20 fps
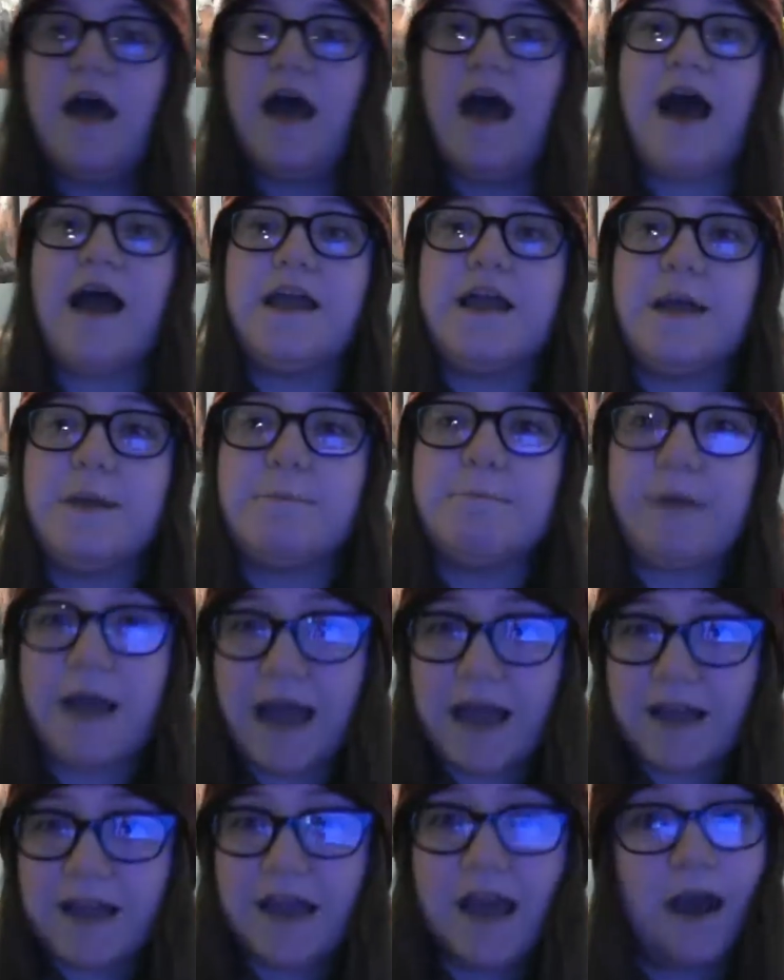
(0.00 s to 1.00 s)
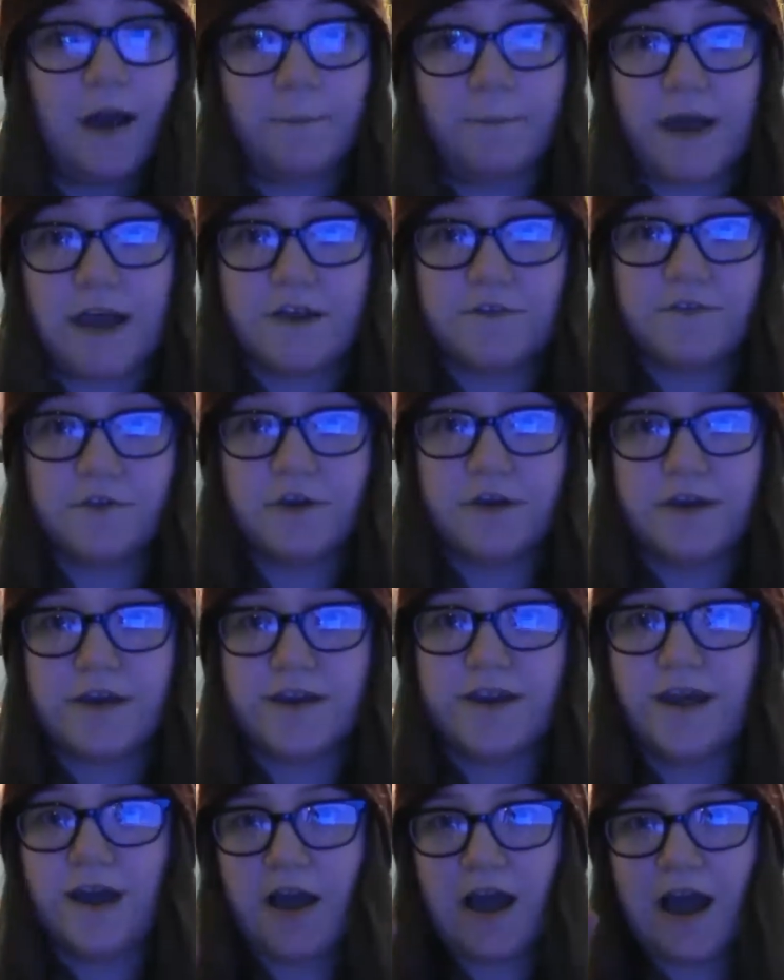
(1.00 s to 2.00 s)
I am back. I'm back for
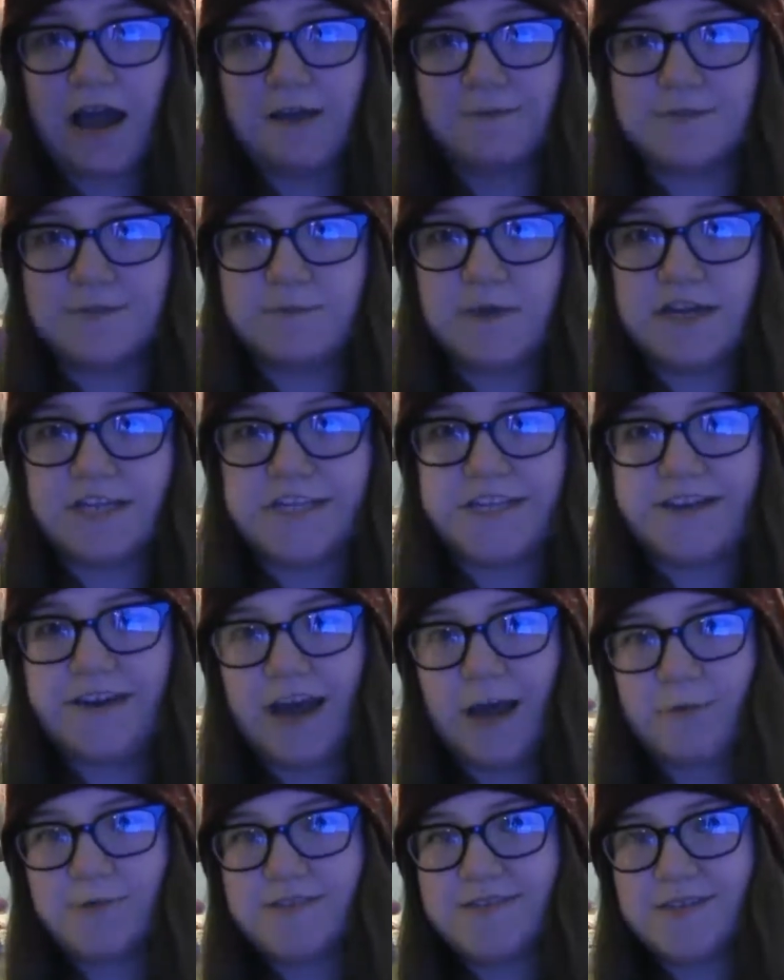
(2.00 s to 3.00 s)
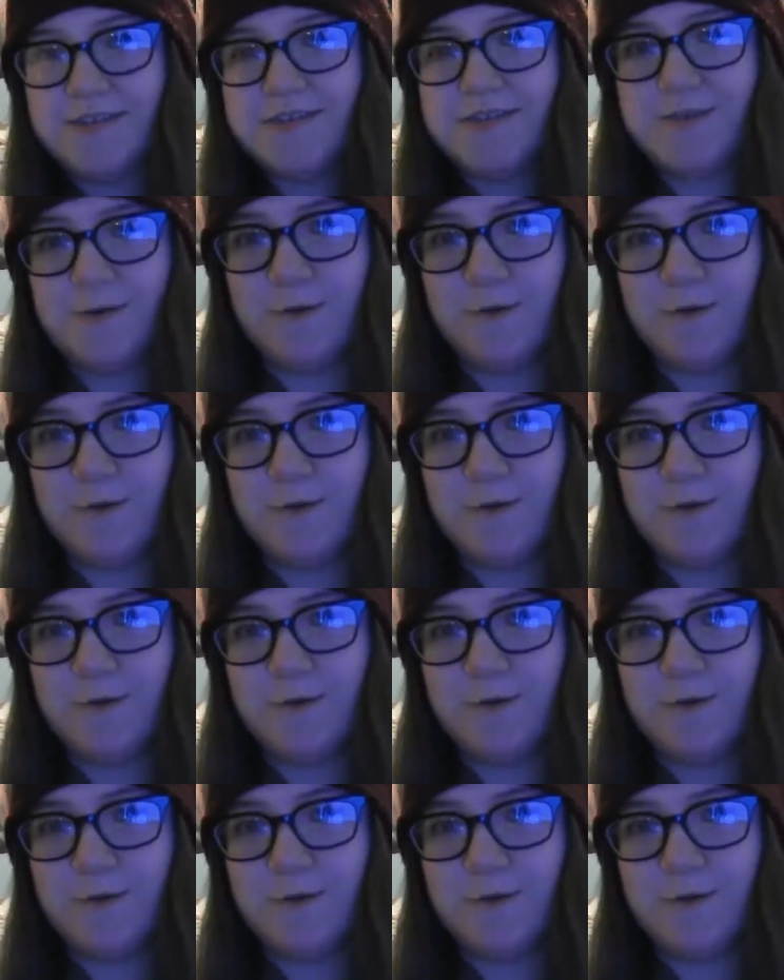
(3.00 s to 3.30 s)
good. I am Smashie. I will see you.